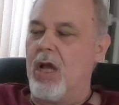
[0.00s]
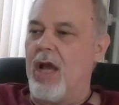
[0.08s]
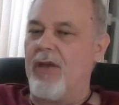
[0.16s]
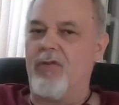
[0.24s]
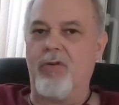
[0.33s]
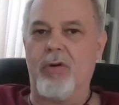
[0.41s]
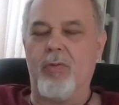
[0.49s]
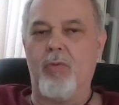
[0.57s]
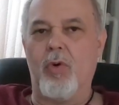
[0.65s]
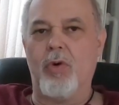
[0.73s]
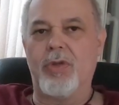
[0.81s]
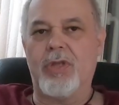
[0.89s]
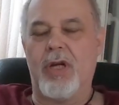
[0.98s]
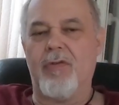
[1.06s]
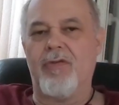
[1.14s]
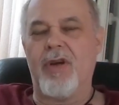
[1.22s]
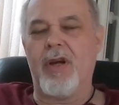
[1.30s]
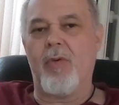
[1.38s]
I thought it works out
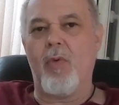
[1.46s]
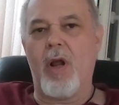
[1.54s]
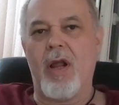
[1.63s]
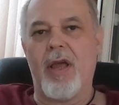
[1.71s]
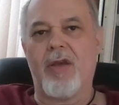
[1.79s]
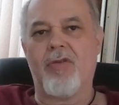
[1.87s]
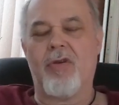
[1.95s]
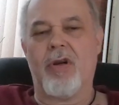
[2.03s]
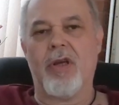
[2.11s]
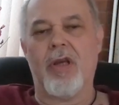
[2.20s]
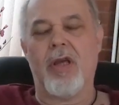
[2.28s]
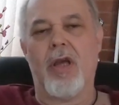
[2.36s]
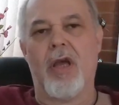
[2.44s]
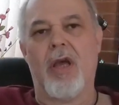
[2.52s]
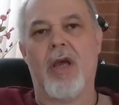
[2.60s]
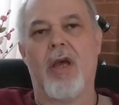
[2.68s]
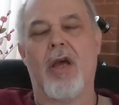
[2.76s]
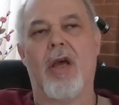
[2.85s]
very well actually.
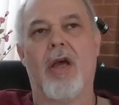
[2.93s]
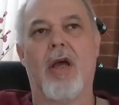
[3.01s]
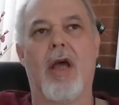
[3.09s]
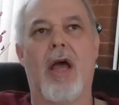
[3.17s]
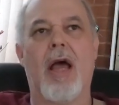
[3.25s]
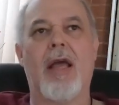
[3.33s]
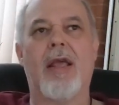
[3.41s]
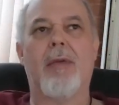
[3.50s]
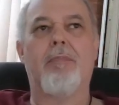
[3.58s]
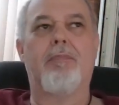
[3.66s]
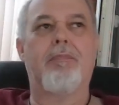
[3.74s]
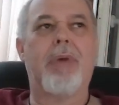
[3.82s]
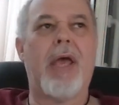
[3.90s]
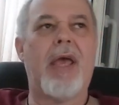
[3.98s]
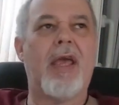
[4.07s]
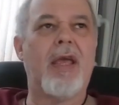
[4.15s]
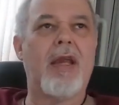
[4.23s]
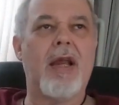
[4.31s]
I
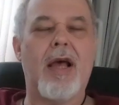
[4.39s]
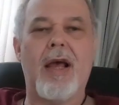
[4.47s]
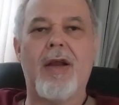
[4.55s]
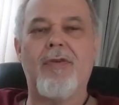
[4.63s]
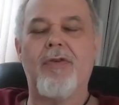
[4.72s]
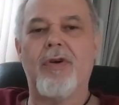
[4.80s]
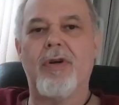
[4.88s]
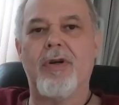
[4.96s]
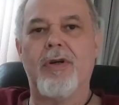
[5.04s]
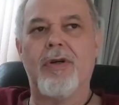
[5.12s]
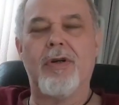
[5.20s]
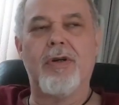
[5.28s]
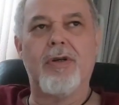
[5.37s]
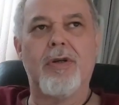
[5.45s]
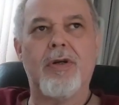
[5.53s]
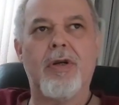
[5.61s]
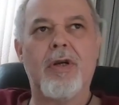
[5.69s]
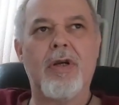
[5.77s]
paid $150